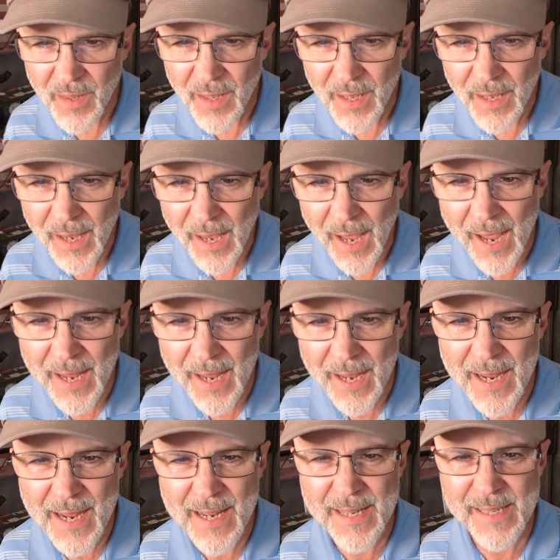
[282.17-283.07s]

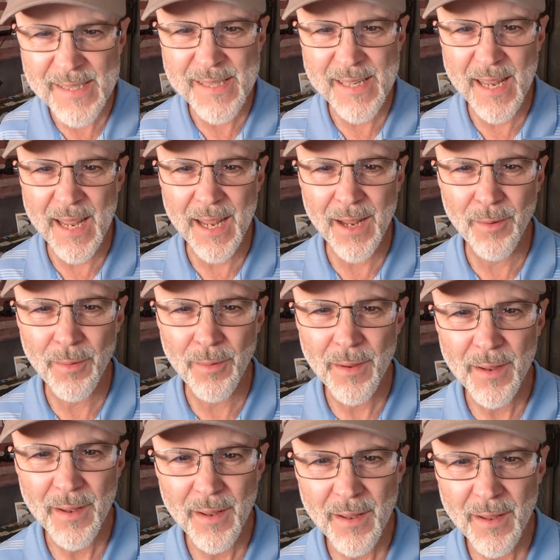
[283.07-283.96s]
Hey, Zing.
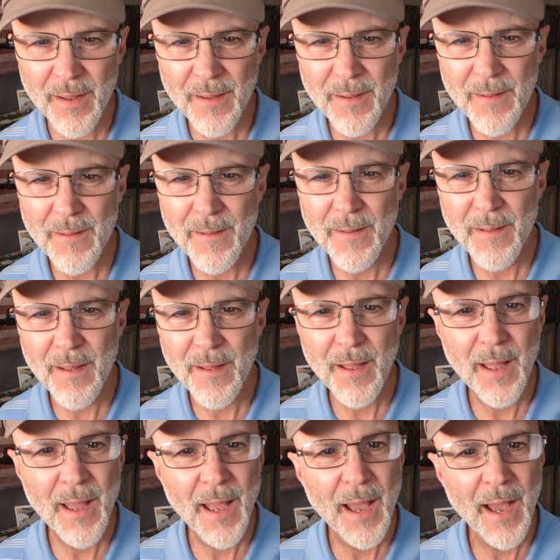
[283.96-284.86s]

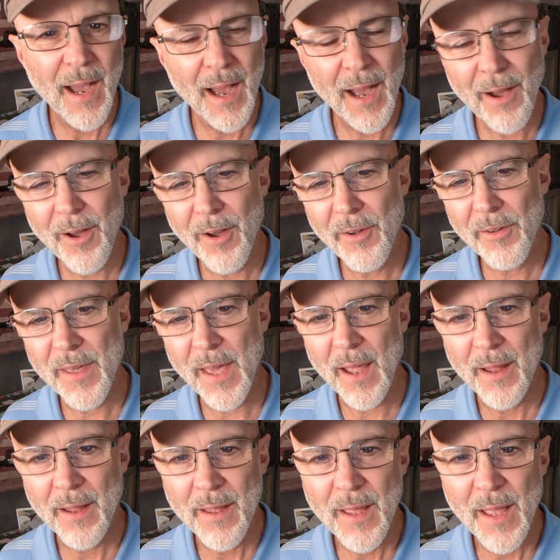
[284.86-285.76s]

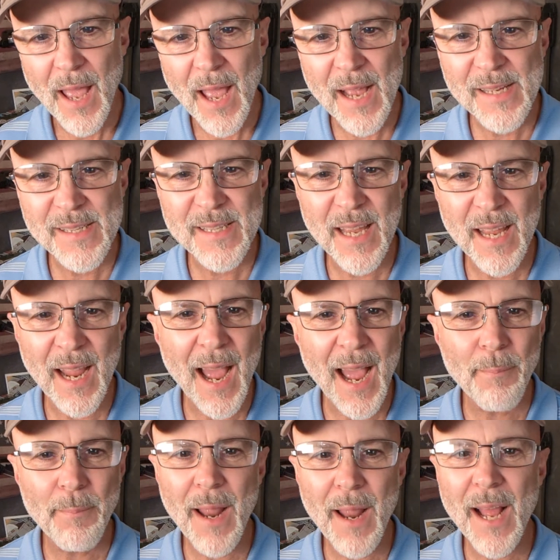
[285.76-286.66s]
Okay. Hey, Zing,
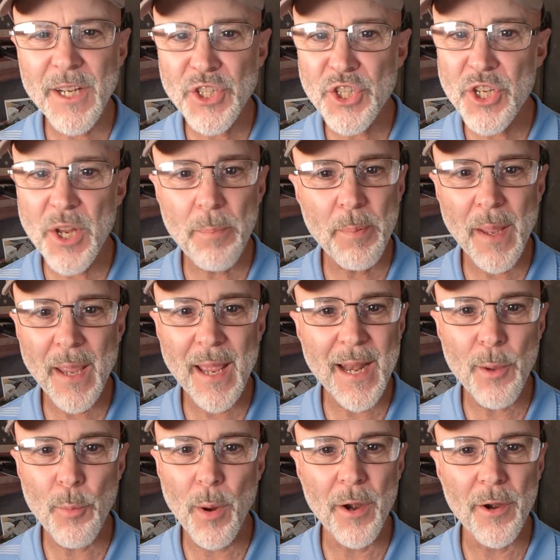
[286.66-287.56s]
I'm not shipping
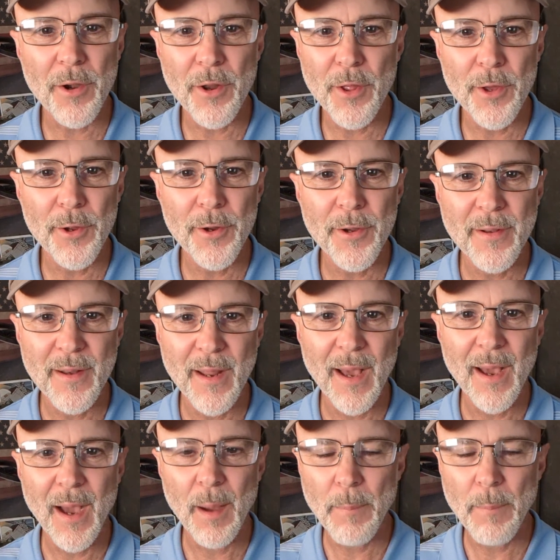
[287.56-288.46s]
anywhere, dude.
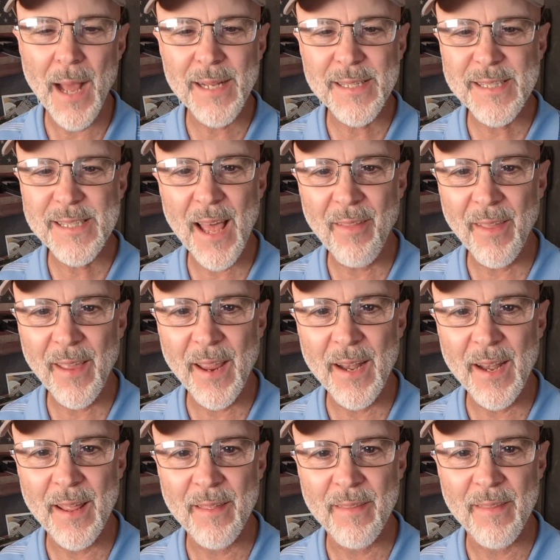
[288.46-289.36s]
I'm not selling
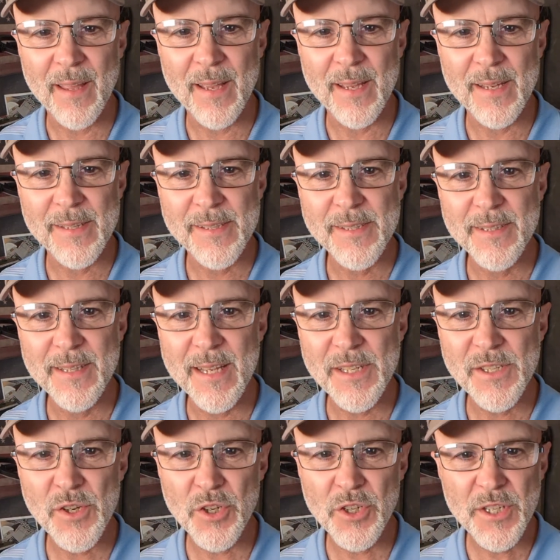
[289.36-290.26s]
any of these.
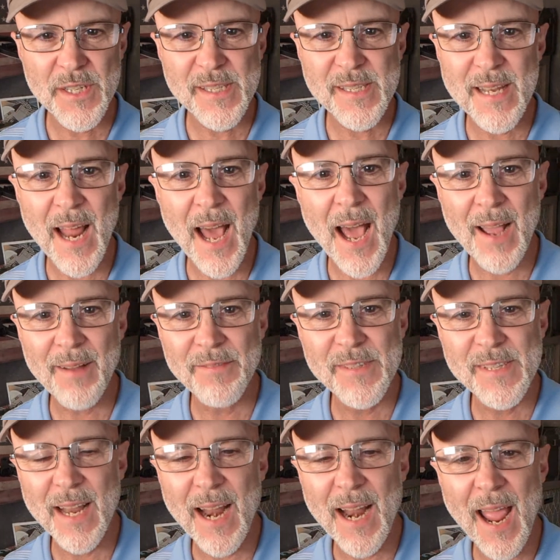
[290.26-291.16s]
These are just knives
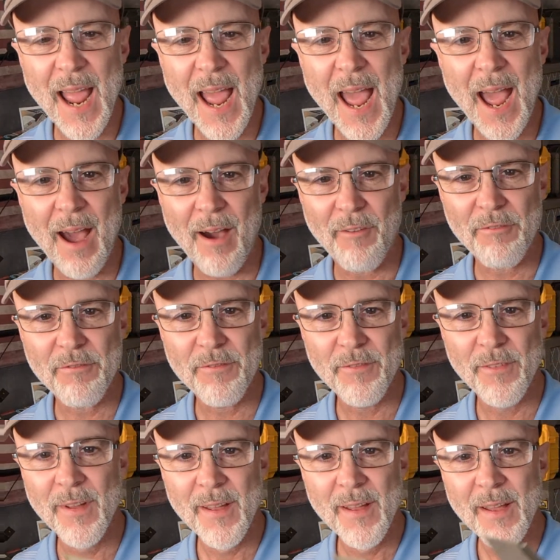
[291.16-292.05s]
that I have
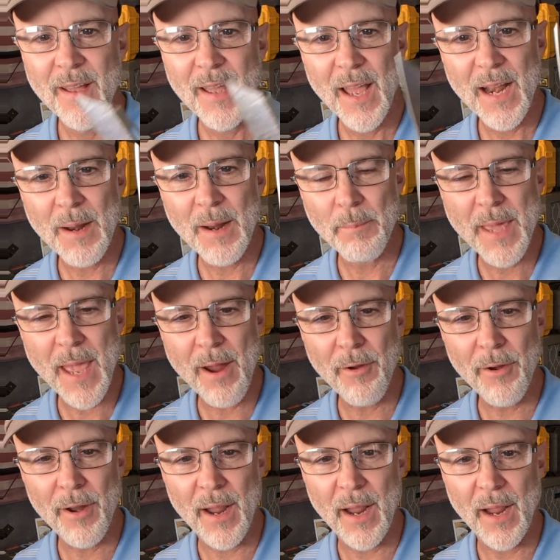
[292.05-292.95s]
and I'm
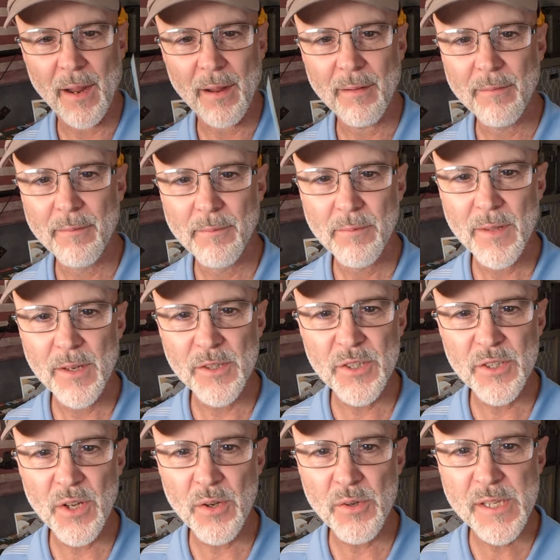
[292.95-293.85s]
carrying. There's
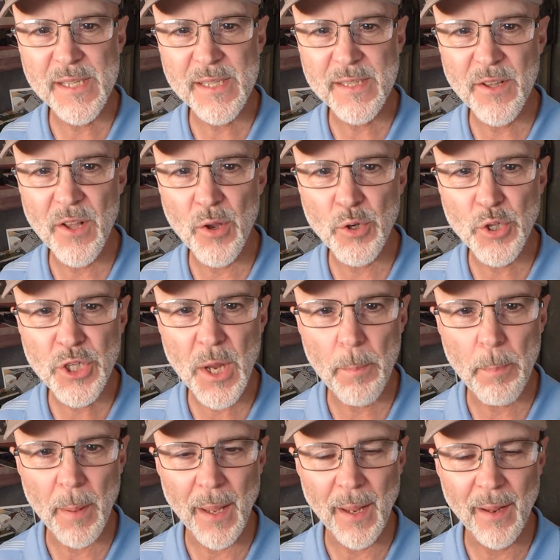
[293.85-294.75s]
no
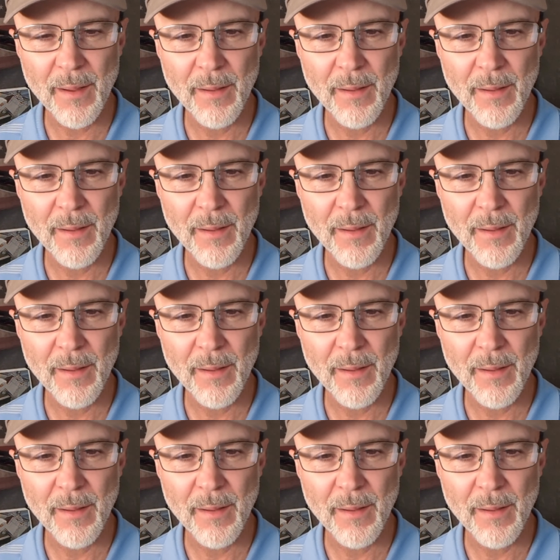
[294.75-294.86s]
shipping.